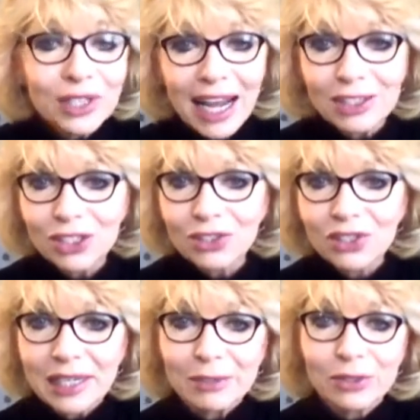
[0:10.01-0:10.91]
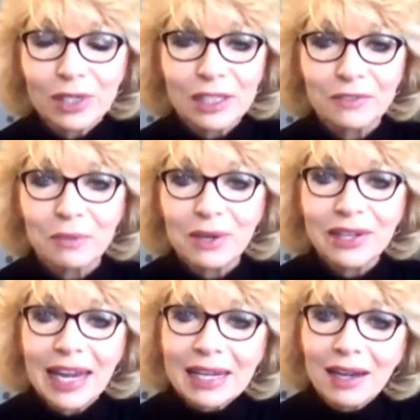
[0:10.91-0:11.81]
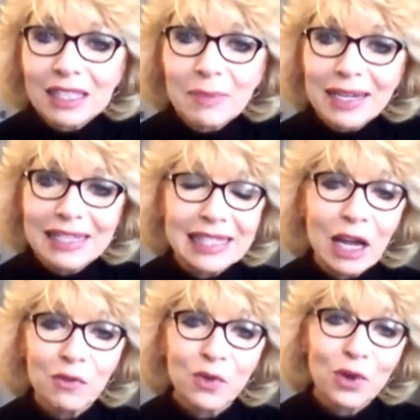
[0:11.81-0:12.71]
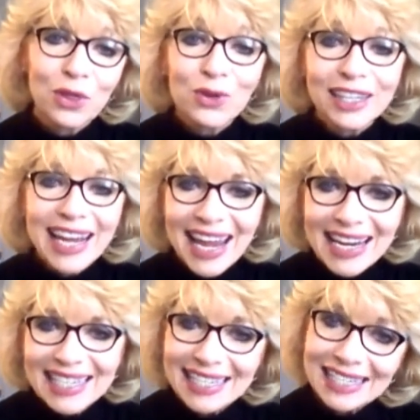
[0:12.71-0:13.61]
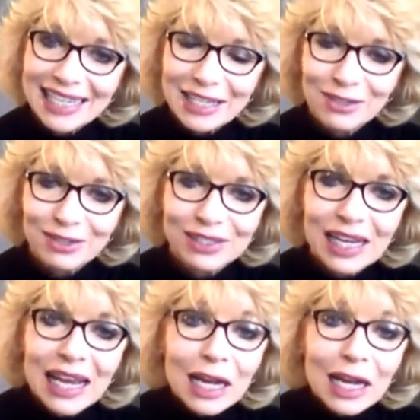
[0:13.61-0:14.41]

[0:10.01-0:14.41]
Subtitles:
national sales director for Mary Kay Cosmetics now for 38 years.